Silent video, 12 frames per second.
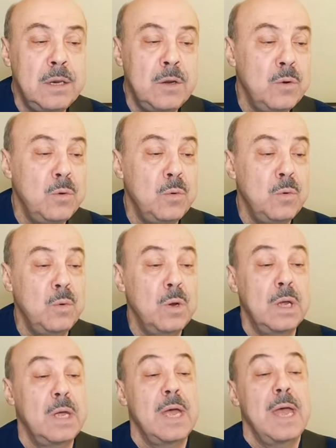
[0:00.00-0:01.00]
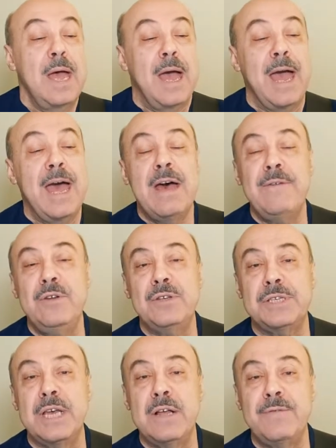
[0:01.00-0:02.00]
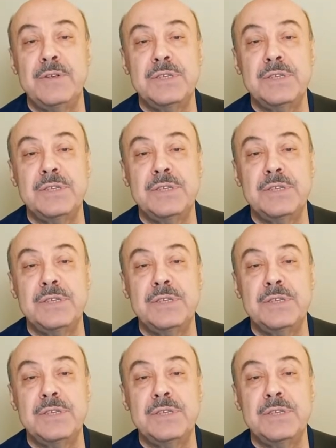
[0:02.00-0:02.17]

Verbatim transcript: new. Have yourself